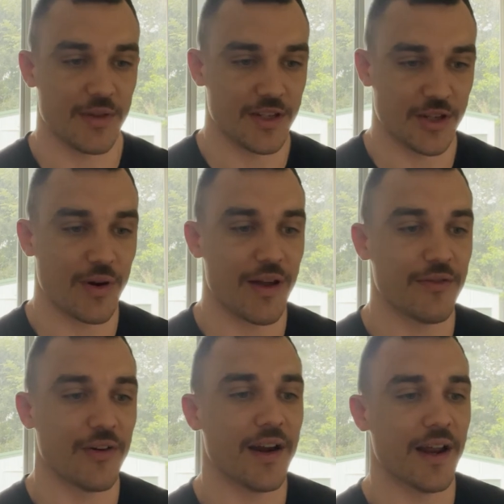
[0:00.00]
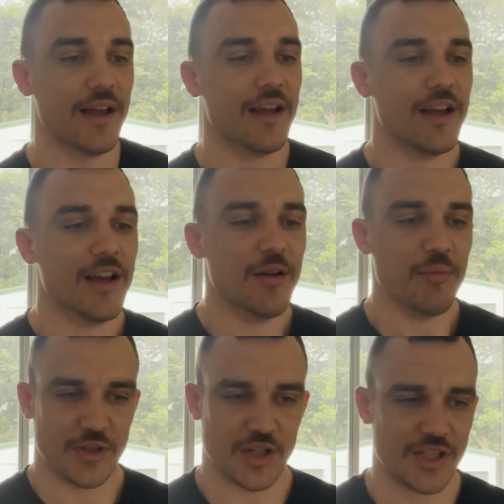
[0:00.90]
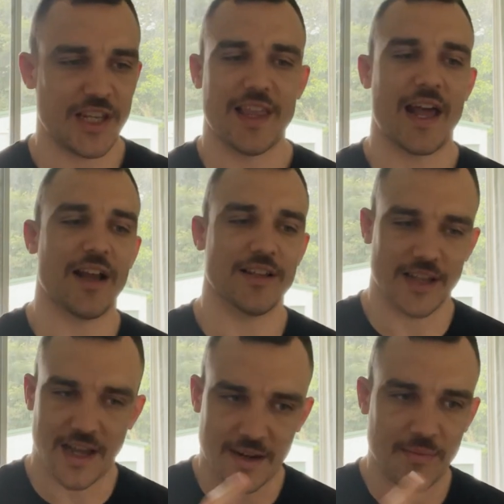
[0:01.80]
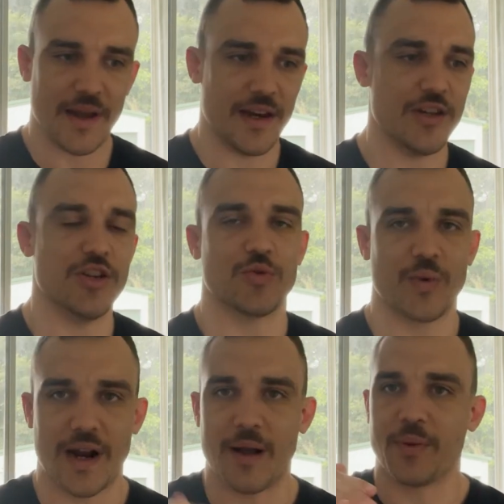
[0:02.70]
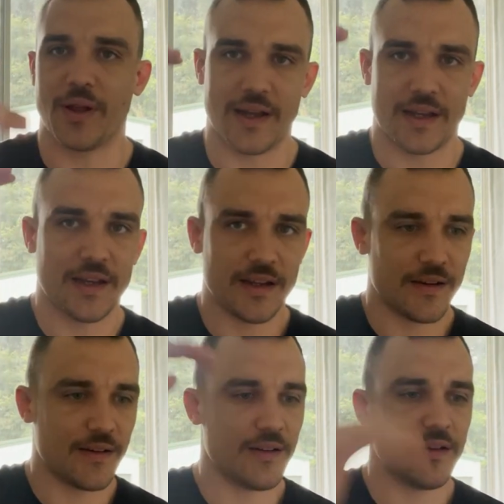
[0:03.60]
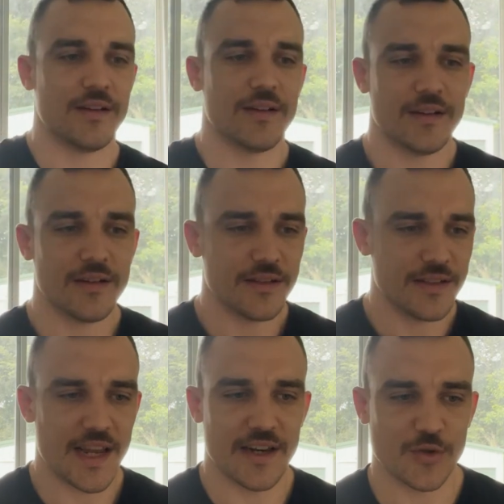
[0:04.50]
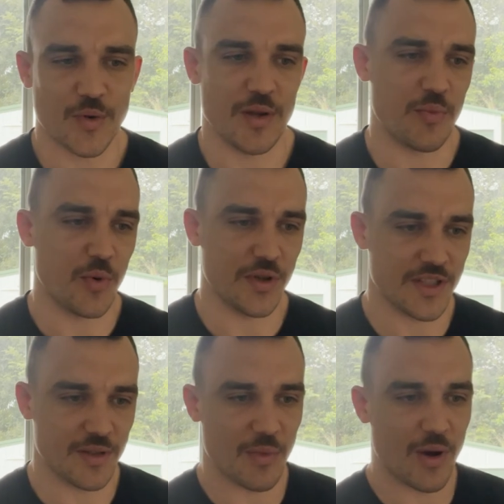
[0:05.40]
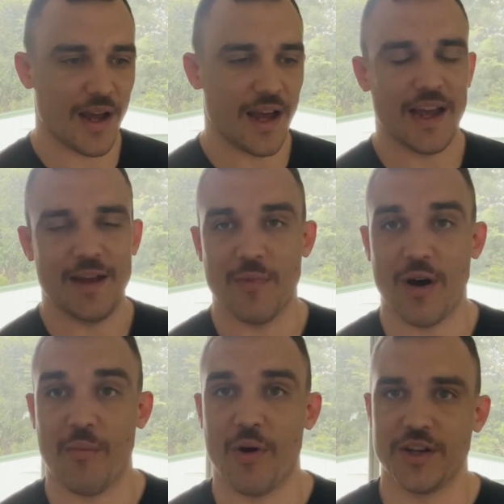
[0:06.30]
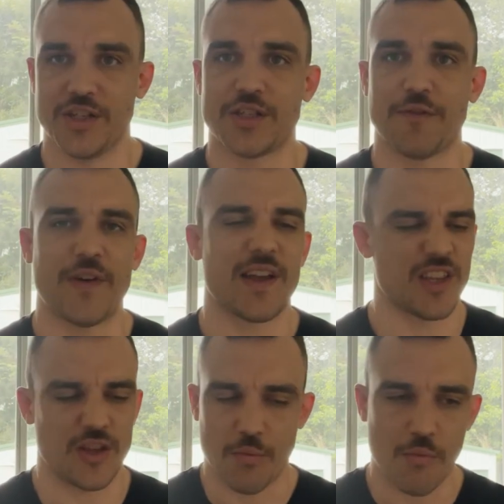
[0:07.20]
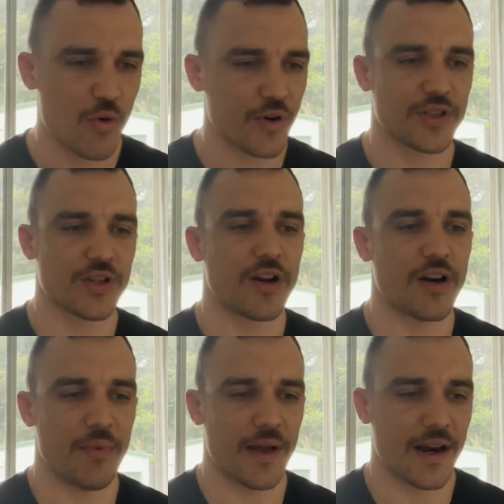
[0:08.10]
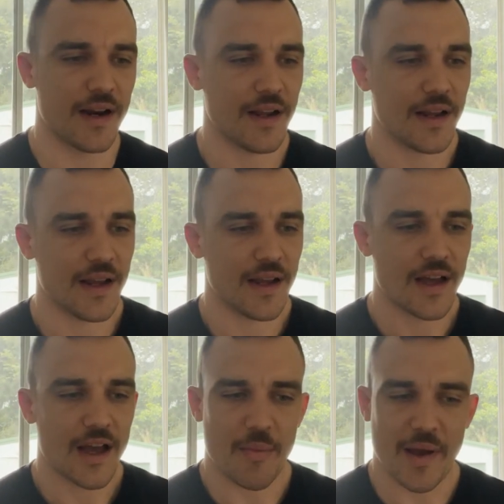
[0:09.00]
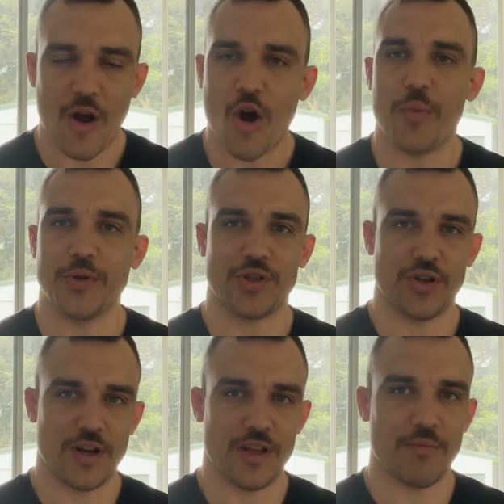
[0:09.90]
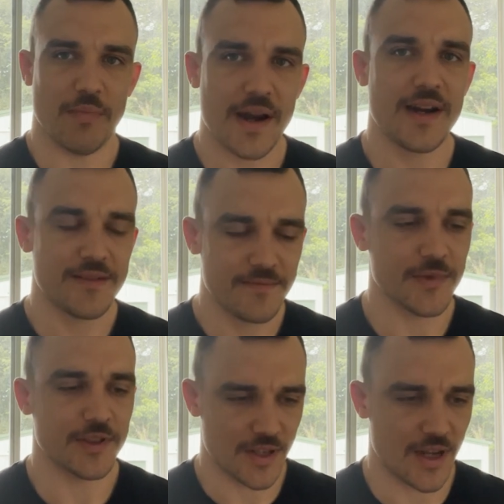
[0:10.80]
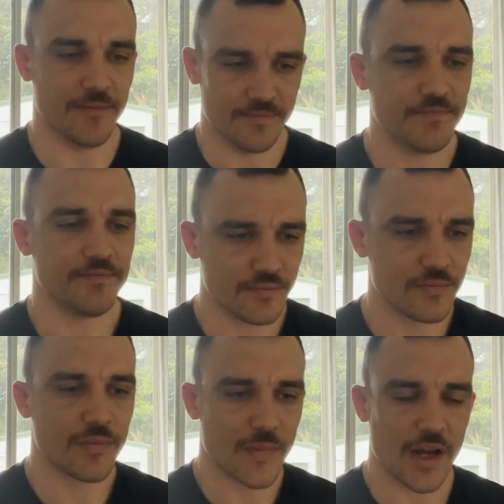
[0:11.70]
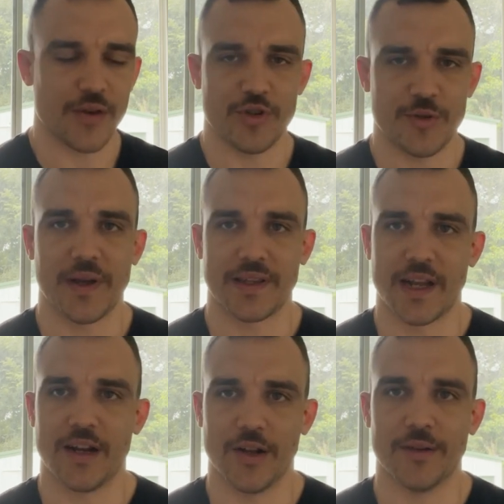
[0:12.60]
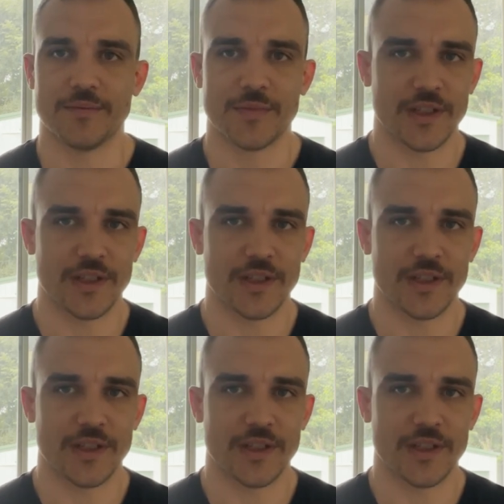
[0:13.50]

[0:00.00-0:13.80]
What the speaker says: I think he's a great fighter. But just seeing that, I was like, man, you just went up like 10, 20 points in my mind. Just the fact that you're more excited about opportunity than money is like, I can respect that a lot.